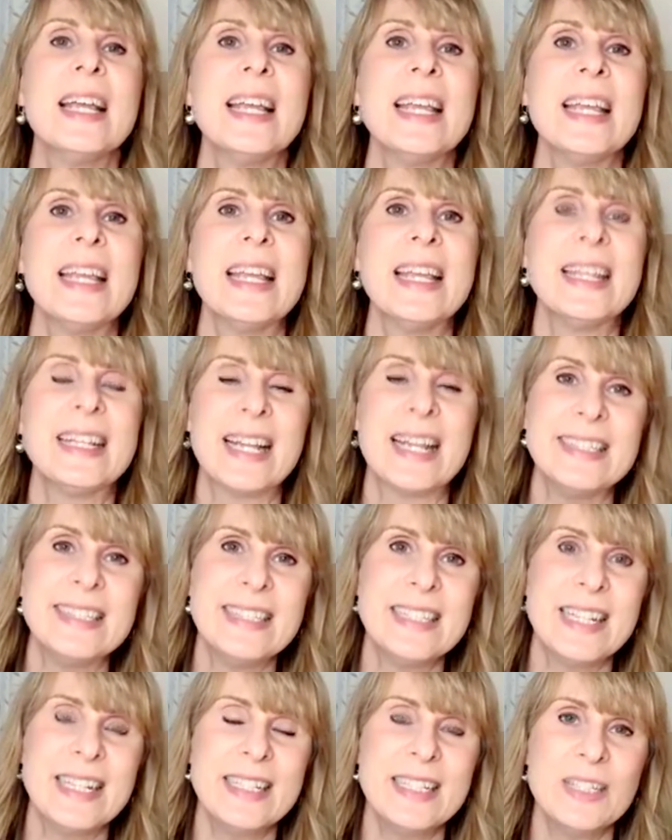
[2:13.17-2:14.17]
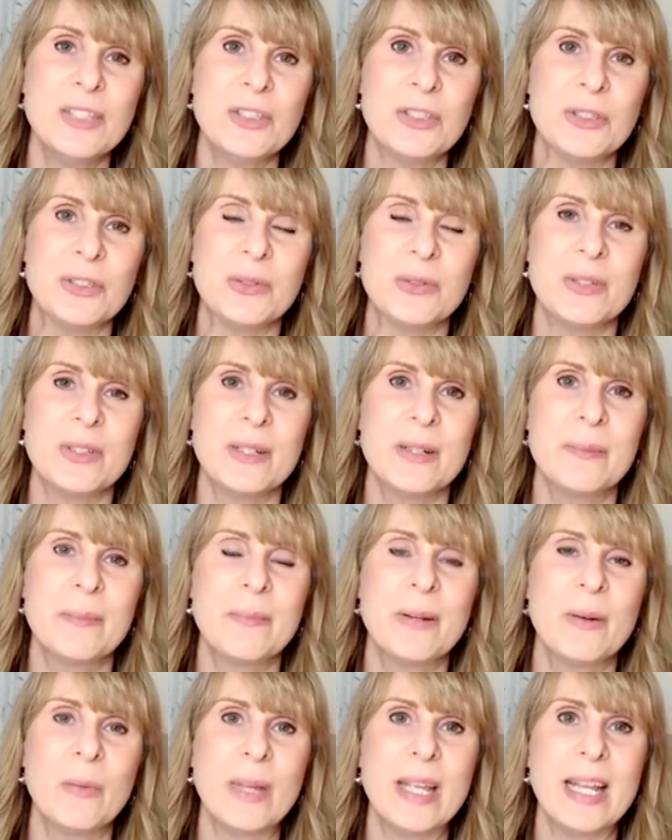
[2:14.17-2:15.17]
In 1992,
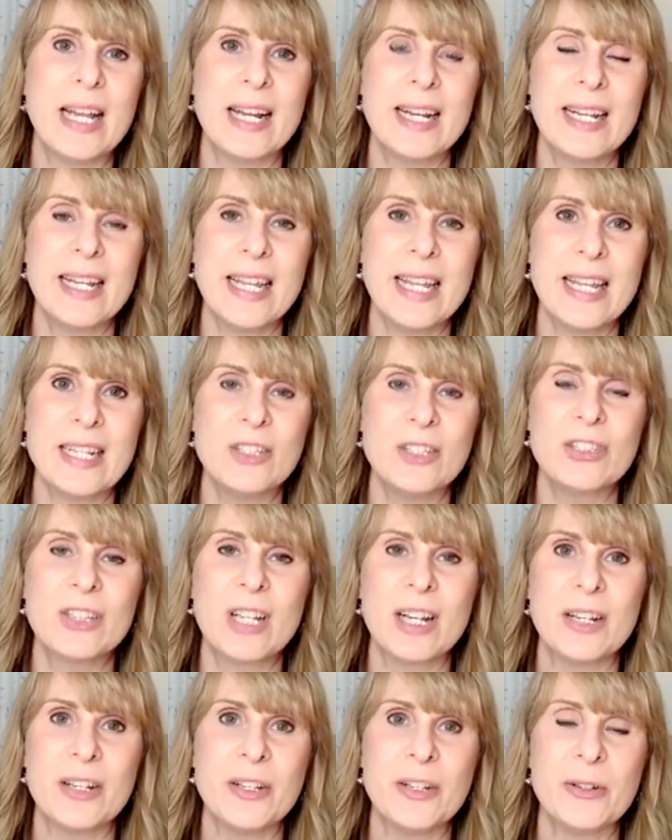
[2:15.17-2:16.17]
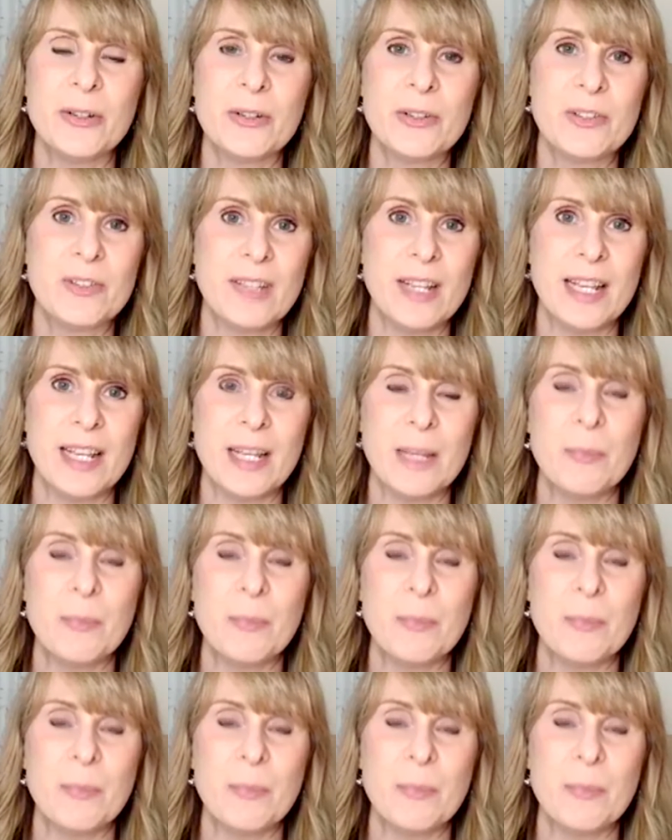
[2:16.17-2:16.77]
we got engaged on New Year's Day,